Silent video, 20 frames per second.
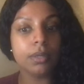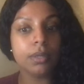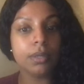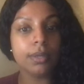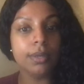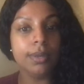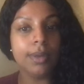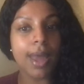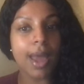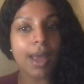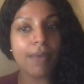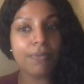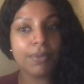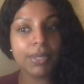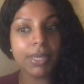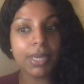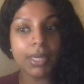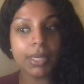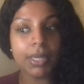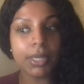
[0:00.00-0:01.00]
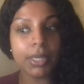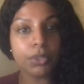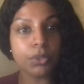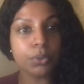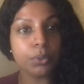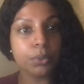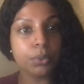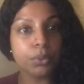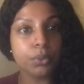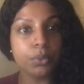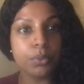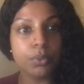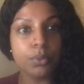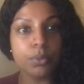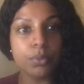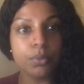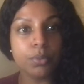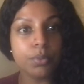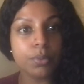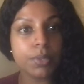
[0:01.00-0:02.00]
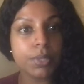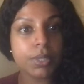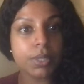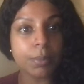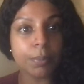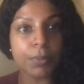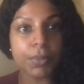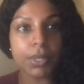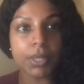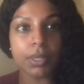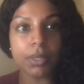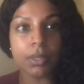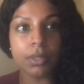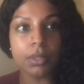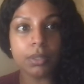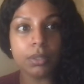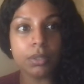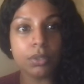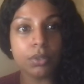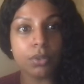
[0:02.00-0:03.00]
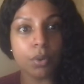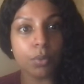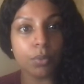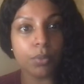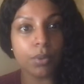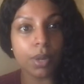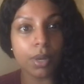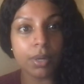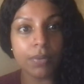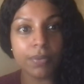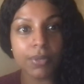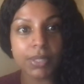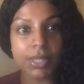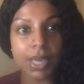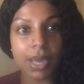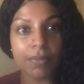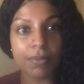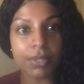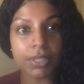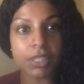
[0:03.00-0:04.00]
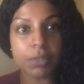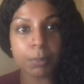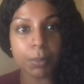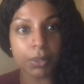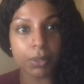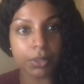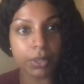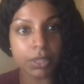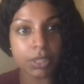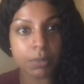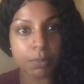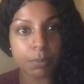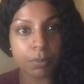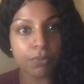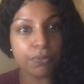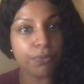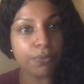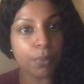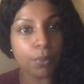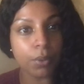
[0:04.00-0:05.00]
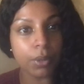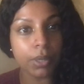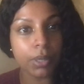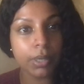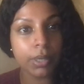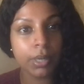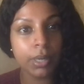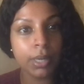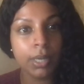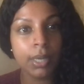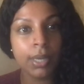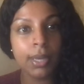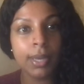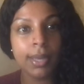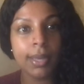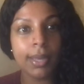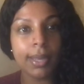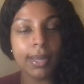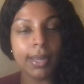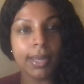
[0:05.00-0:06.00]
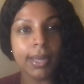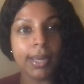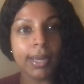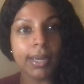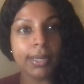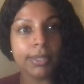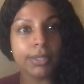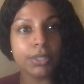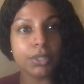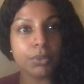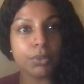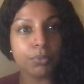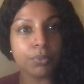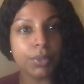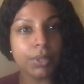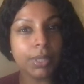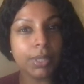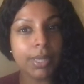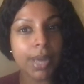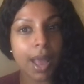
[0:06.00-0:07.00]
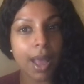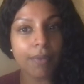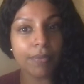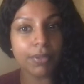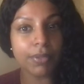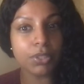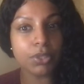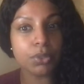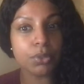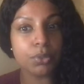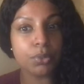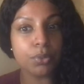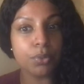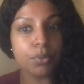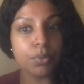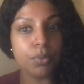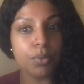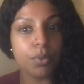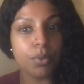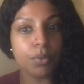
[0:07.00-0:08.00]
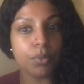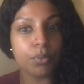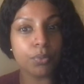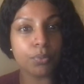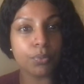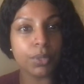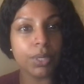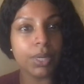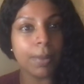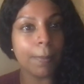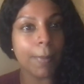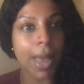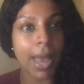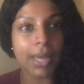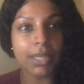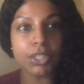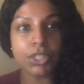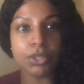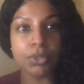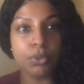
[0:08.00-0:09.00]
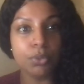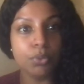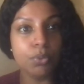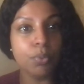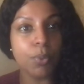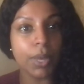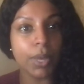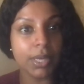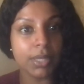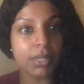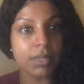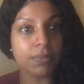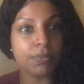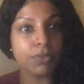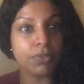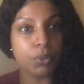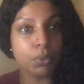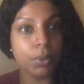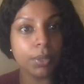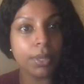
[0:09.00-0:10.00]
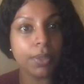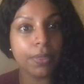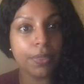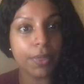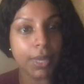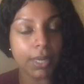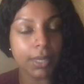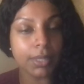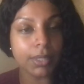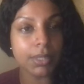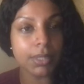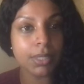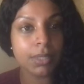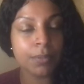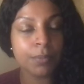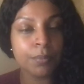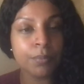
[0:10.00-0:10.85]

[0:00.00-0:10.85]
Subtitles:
navigating through something, none of us have experienced before, and really having to reimagine new ways of doing things.